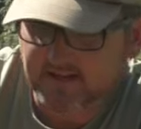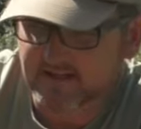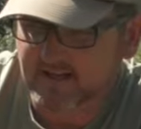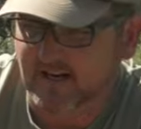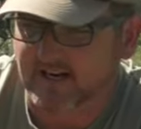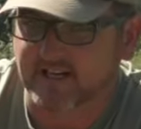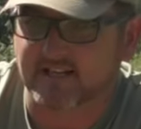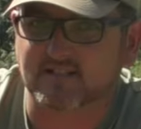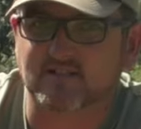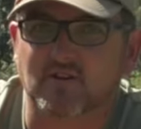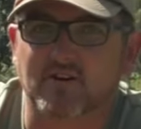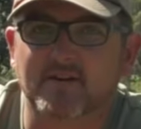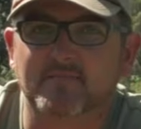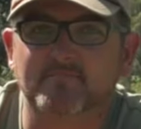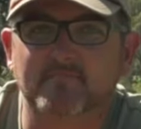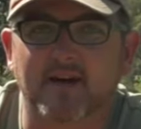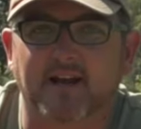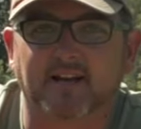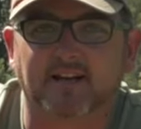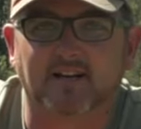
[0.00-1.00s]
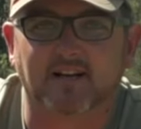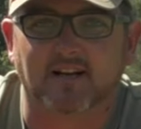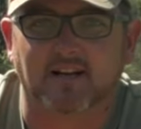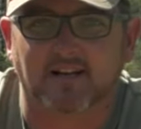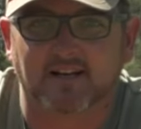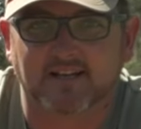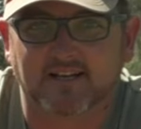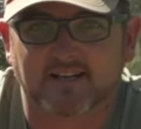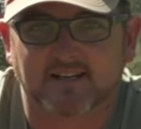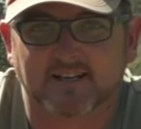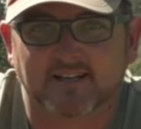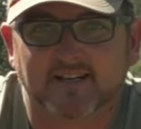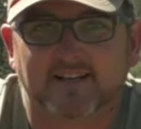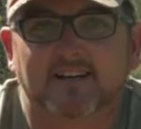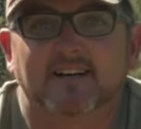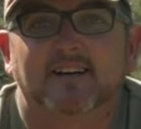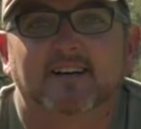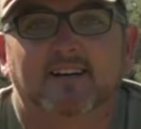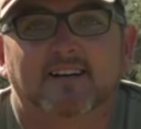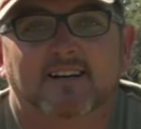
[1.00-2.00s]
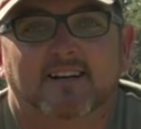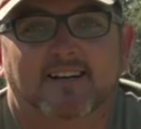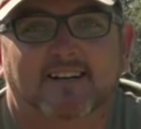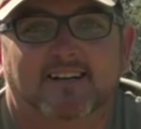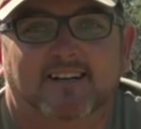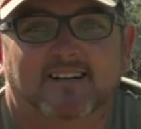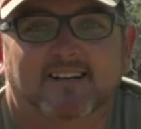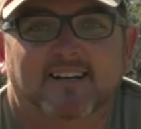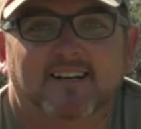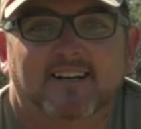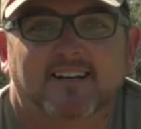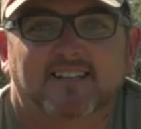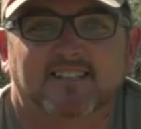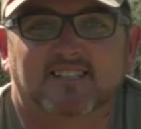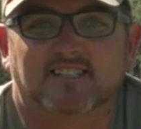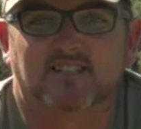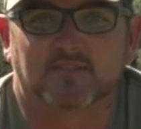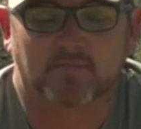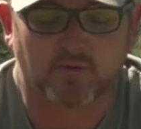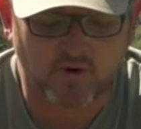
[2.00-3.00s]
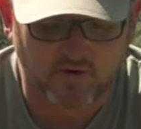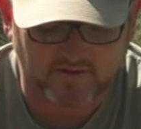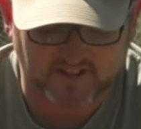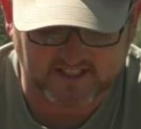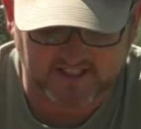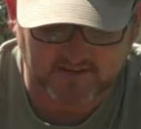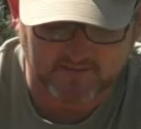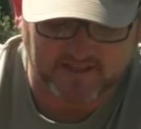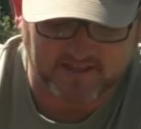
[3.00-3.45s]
And he's going mental. Just to prove he's the